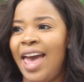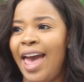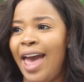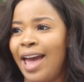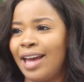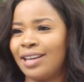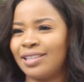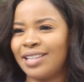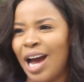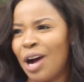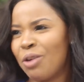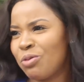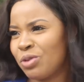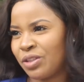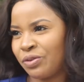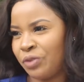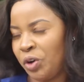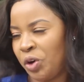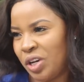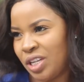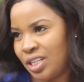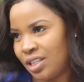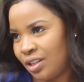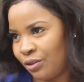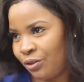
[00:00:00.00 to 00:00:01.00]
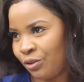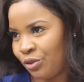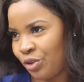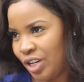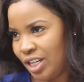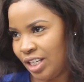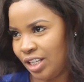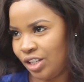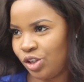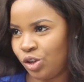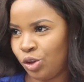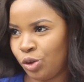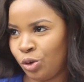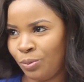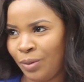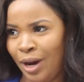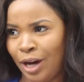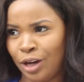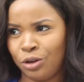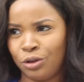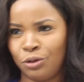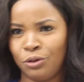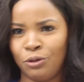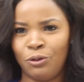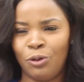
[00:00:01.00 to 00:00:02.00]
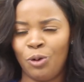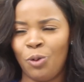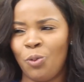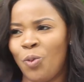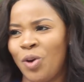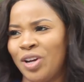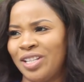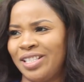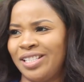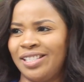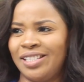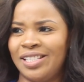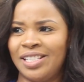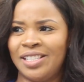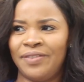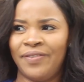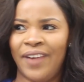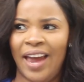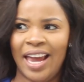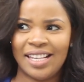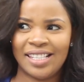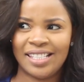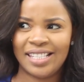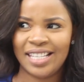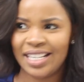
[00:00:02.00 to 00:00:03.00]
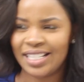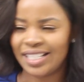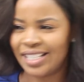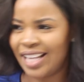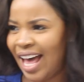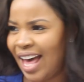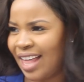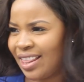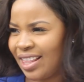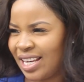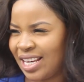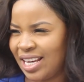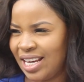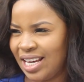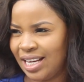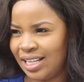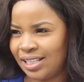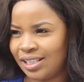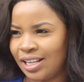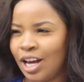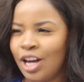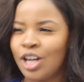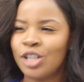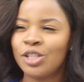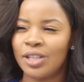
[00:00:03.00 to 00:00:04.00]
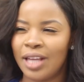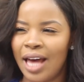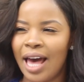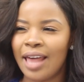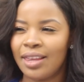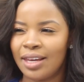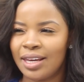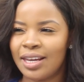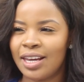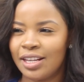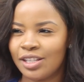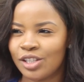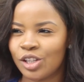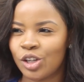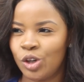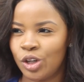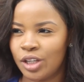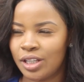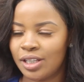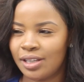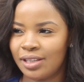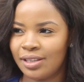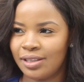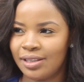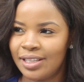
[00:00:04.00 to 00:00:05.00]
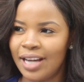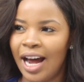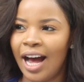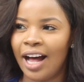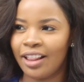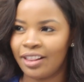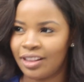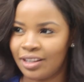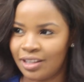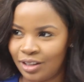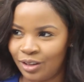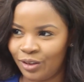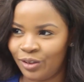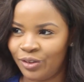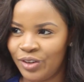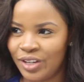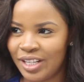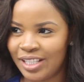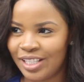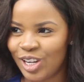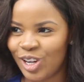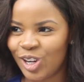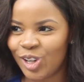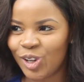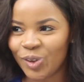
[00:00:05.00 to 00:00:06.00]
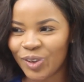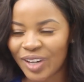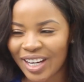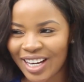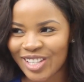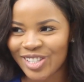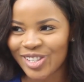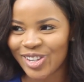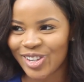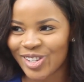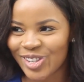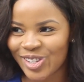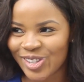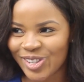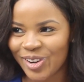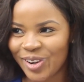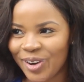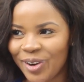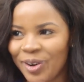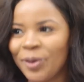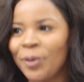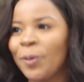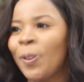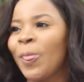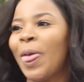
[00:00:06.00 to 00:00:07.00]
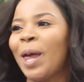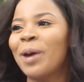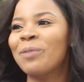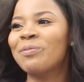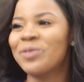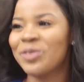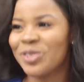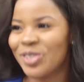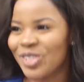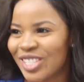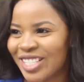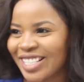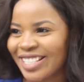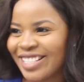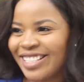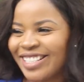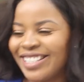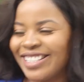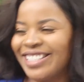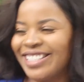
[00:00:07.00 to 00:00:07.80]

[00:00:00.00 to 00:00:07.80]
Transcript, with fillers: And I was very different. You know, my uniform wasn't as fancy as the other kids. So the other kids could tell the difference. And, you know, kids are so brutal.